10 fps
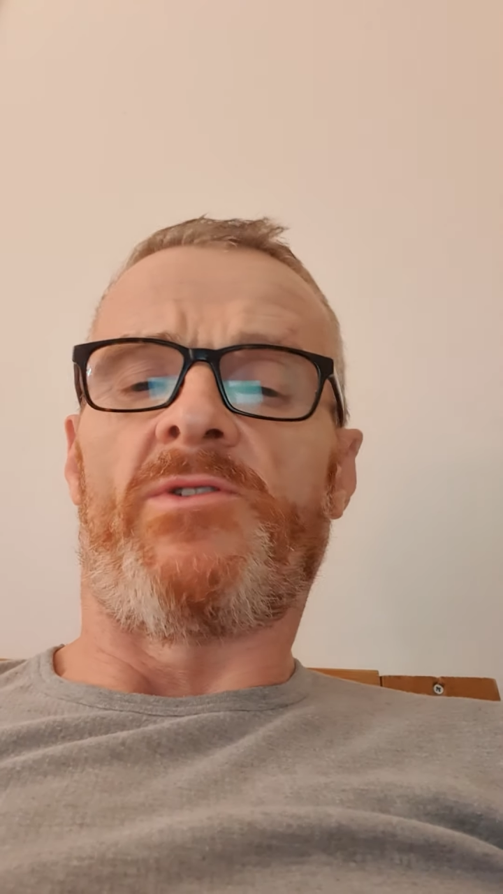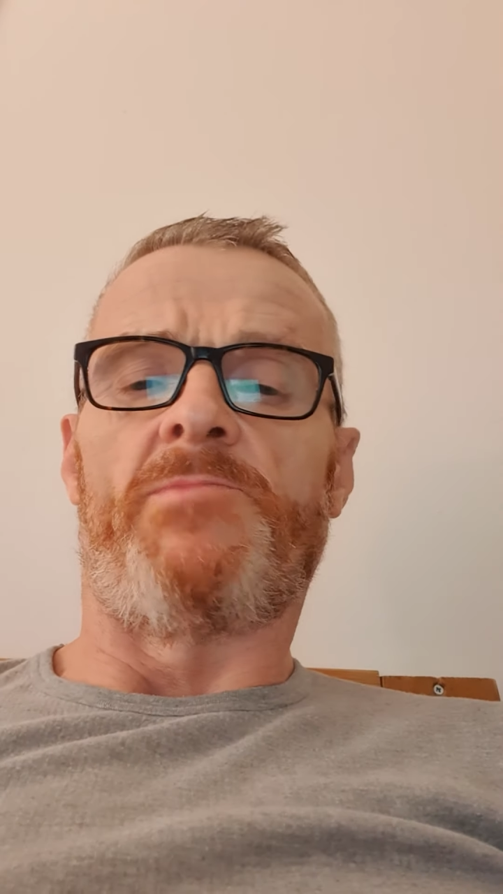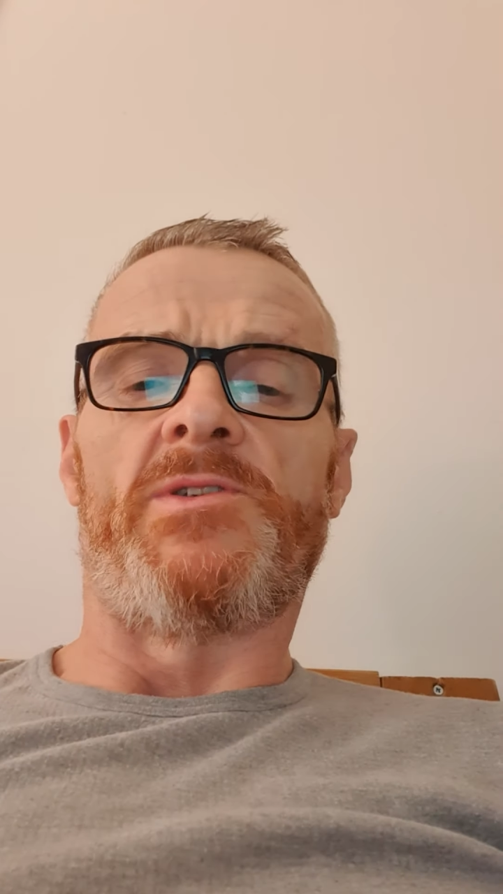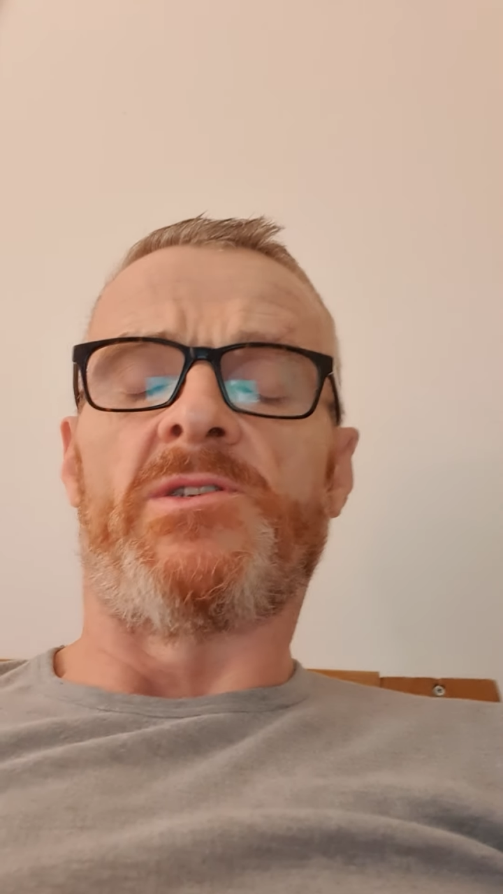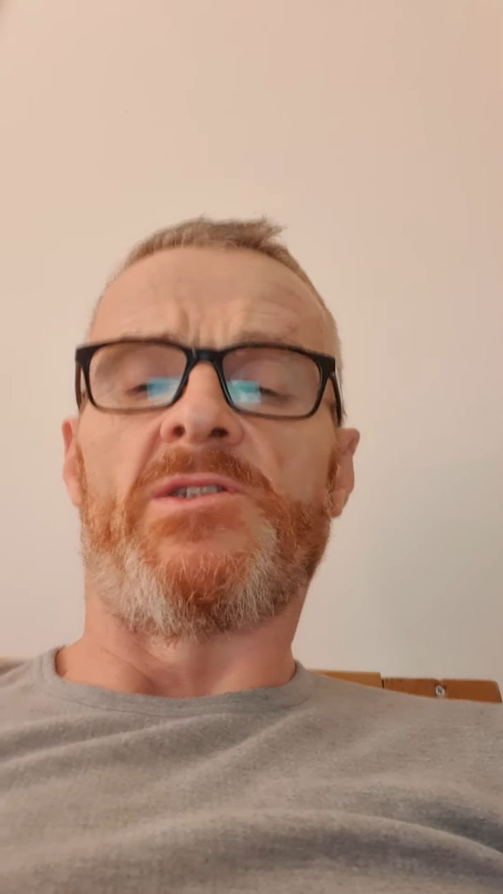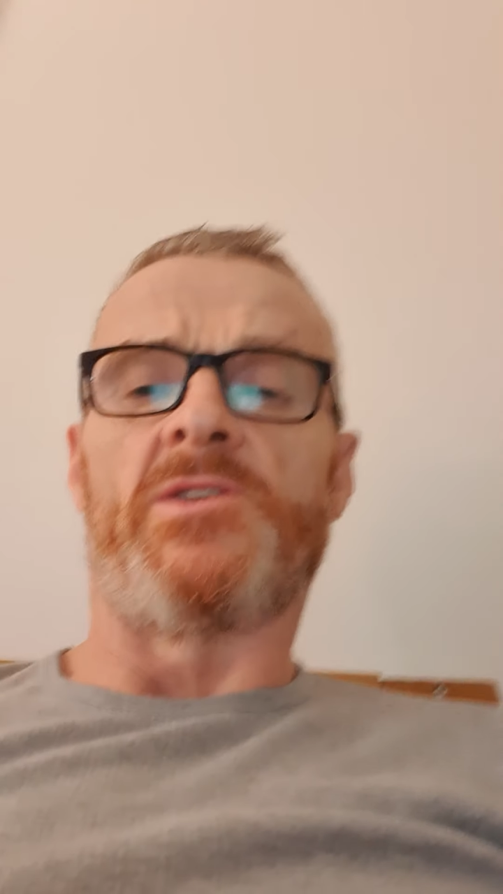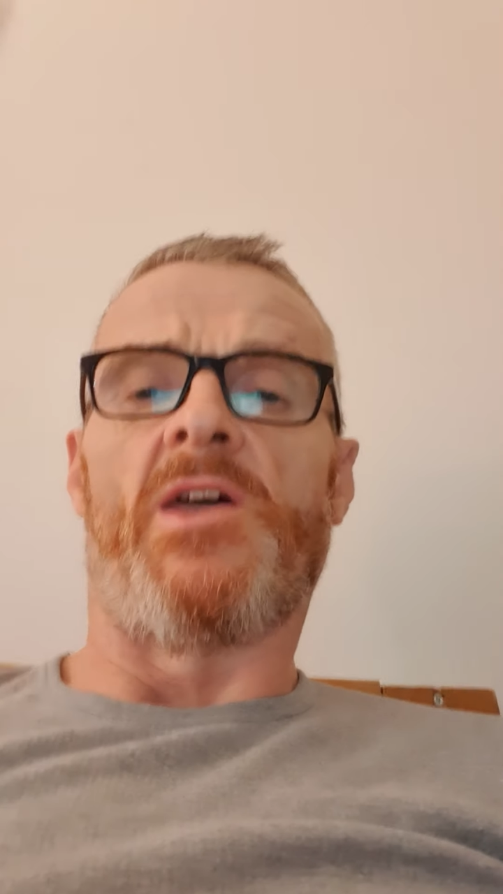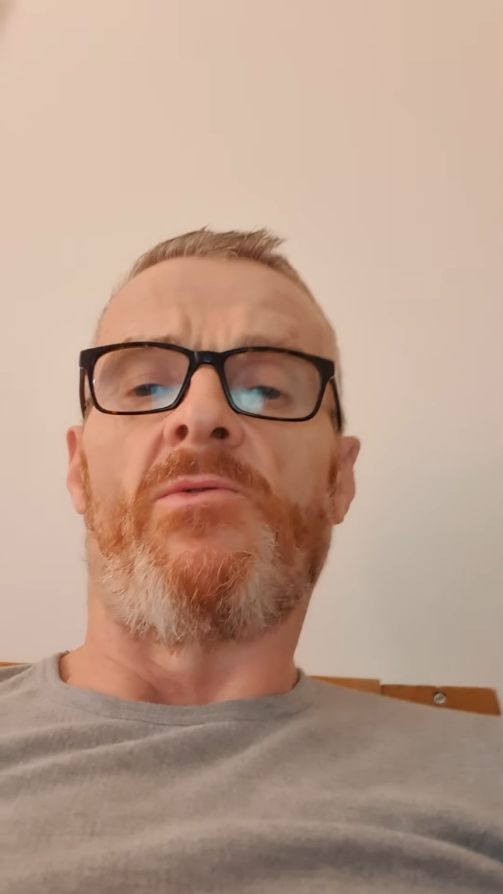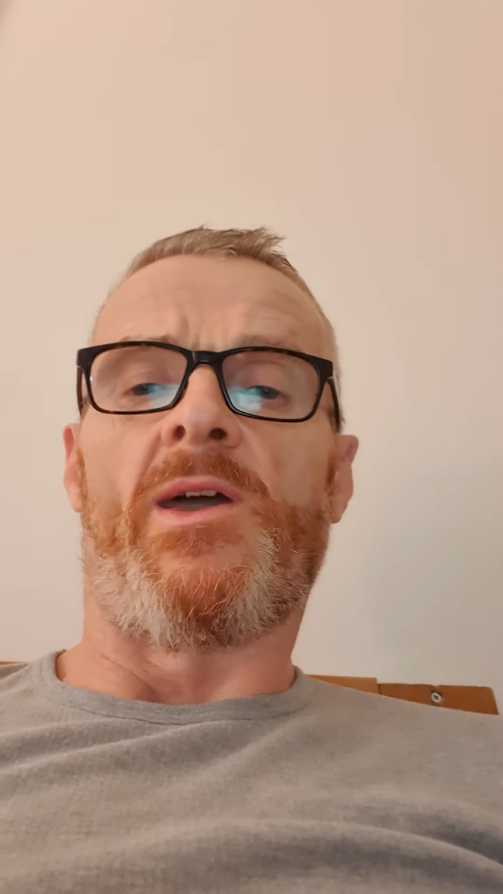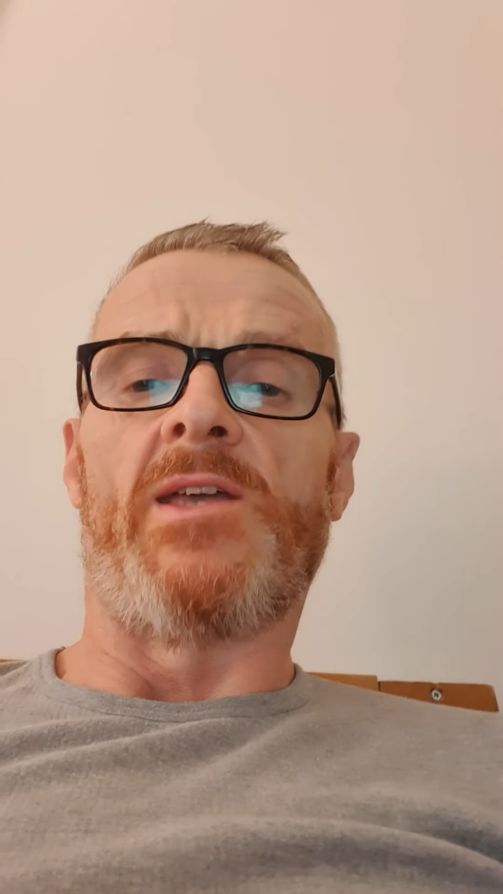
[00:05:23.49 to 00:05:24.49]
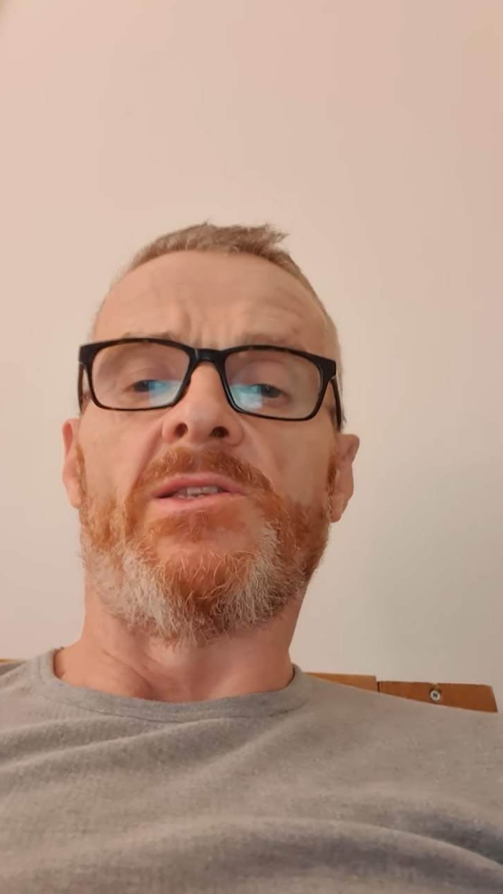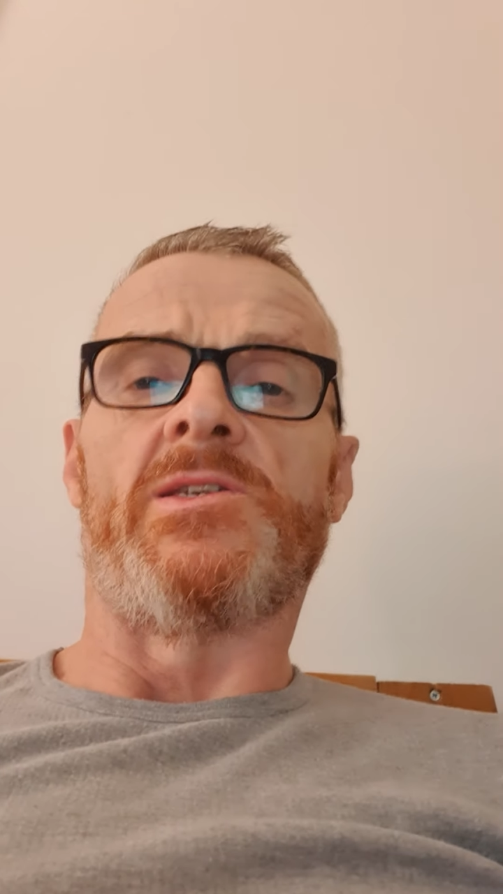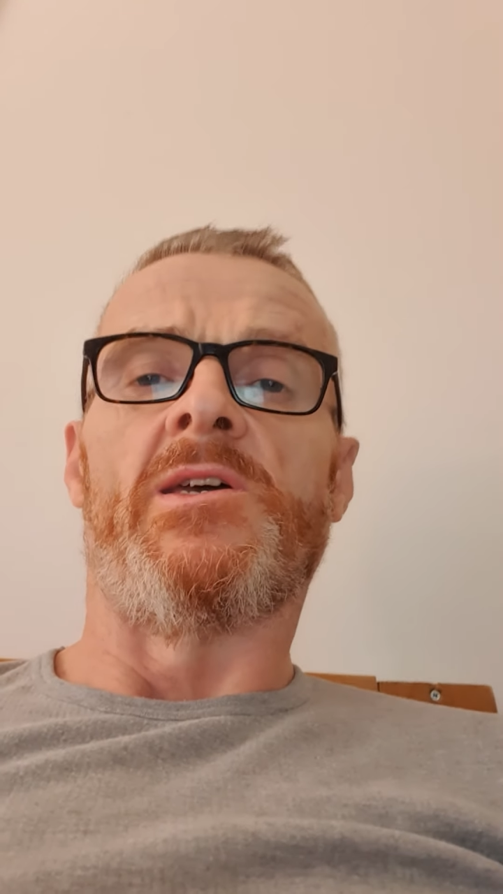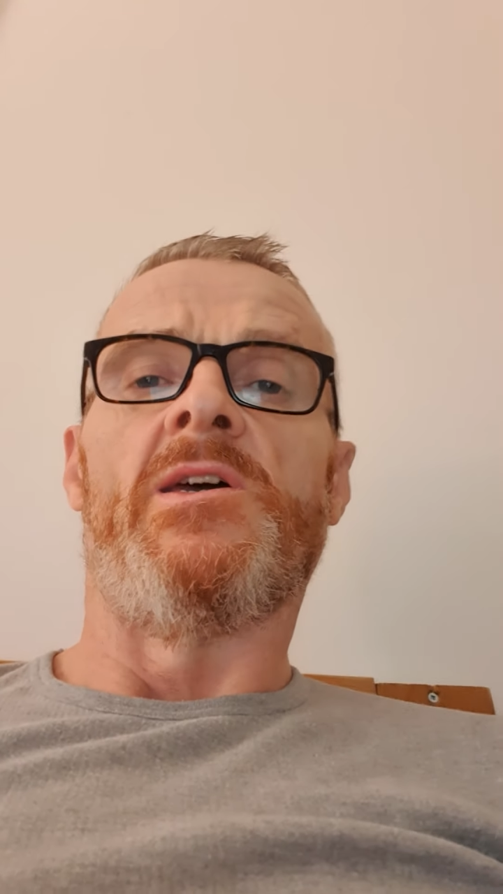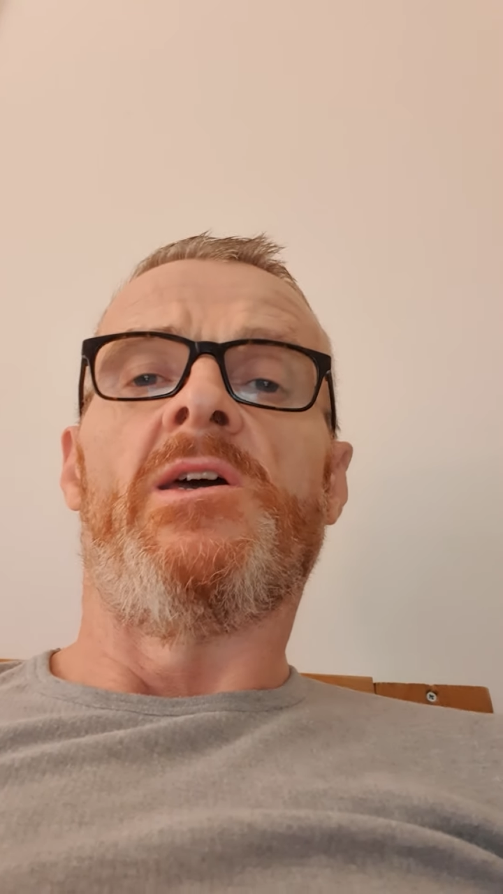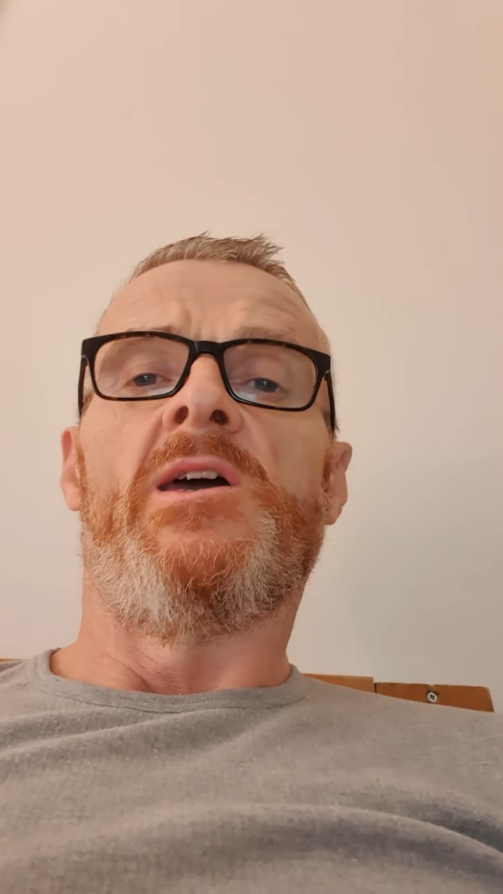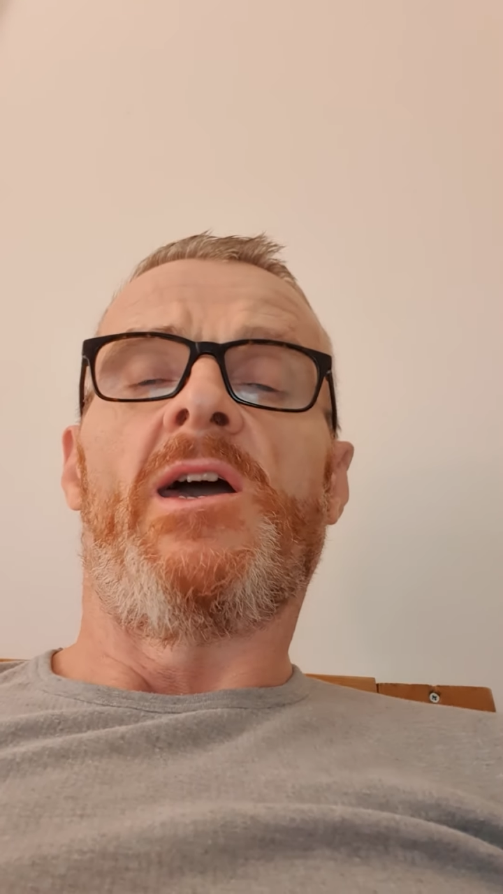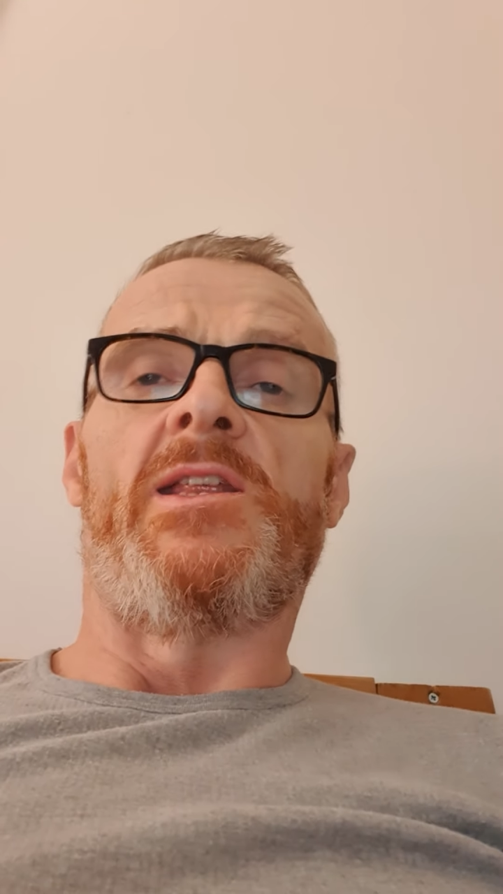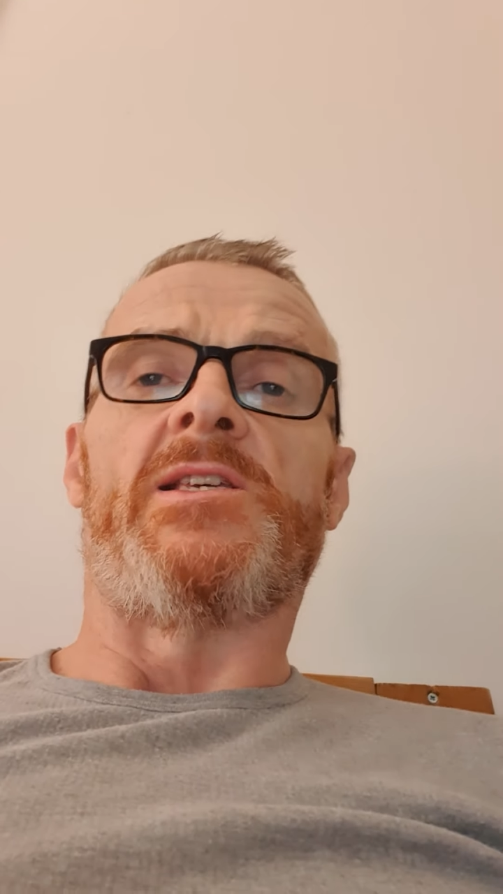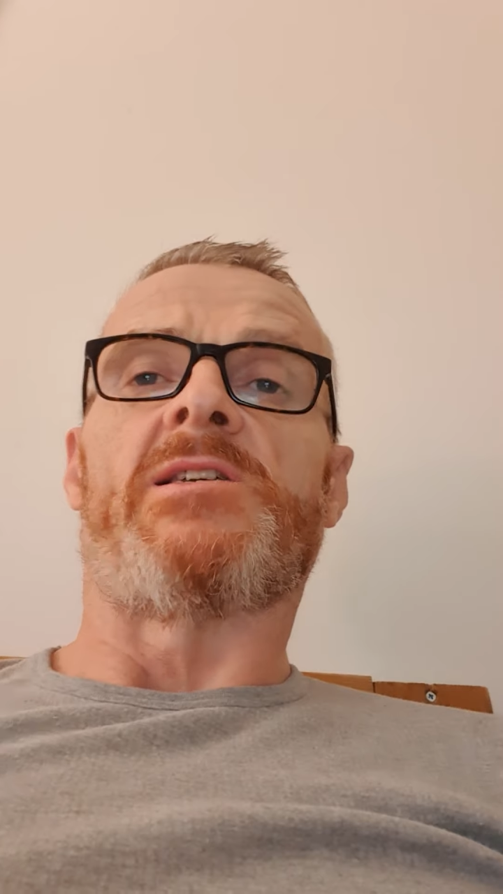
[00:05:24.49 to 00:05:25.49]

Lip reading: business no end, and it's